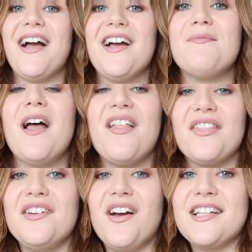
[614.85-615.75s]
Um,
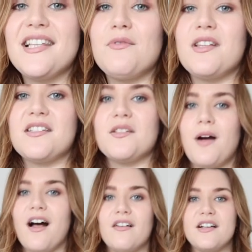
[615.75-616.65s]
the nice thing with this as
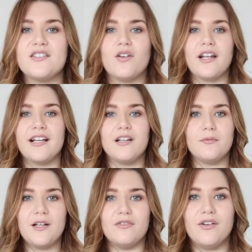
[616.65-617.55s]
well, it's got like a
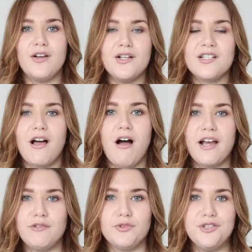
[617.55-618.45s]
little bit of
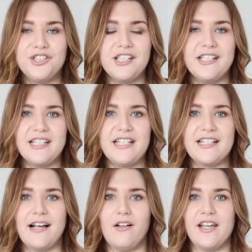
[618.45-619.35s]
tie ruching
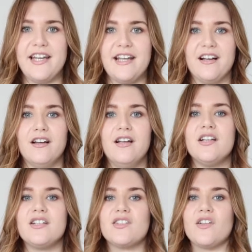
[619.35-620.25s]
detail here.
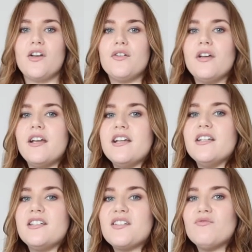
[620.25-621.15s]
So
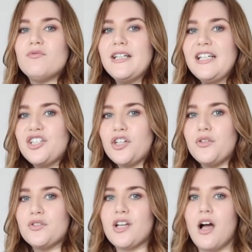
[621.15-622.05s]
it doesn't really show
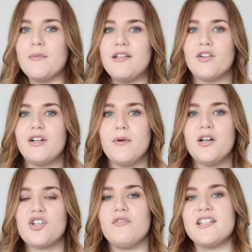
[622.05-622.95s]
your tummy very
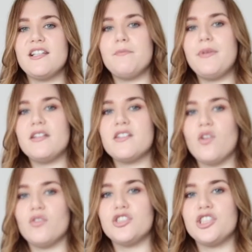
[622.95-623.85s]
much. Obviously the bit that's
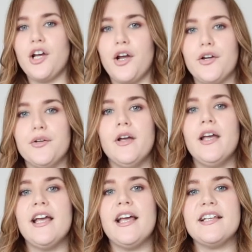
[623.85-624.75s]
on show
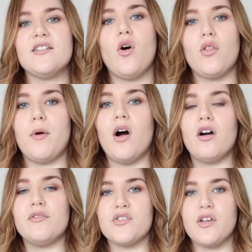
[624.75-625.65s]
is not the
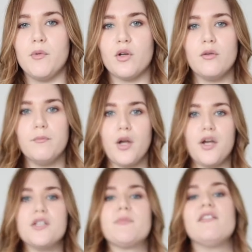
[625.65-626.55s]
part of your stomach that
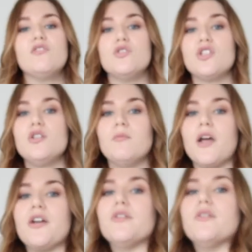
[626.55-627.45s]
bloats, but if you do
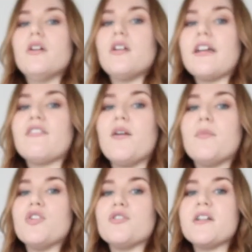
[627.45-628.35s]
bloat, like if I
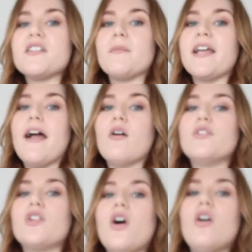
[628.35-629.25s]
push my tummy
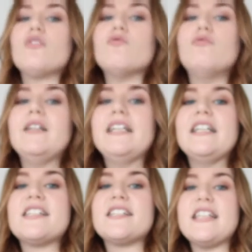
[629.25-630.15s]
out, you can't
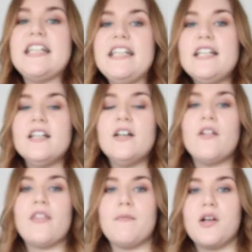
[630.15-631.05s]
really see
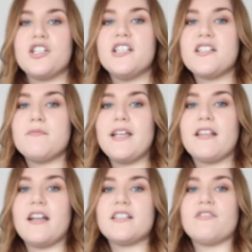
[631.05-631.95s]
that much and it doesn't
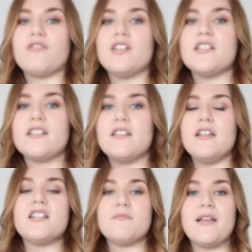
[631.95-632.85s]
make that difference.
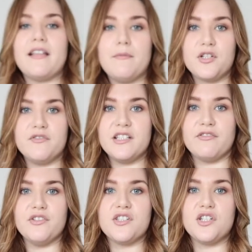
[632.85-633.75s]
It doesn't make that much of a
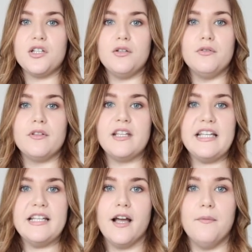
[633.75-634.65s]
difference to
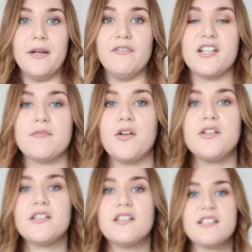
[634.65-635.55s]
the uh, bit of
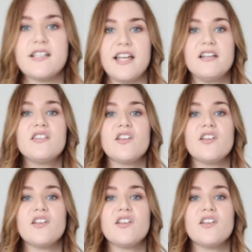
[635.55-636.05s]
exposed skin.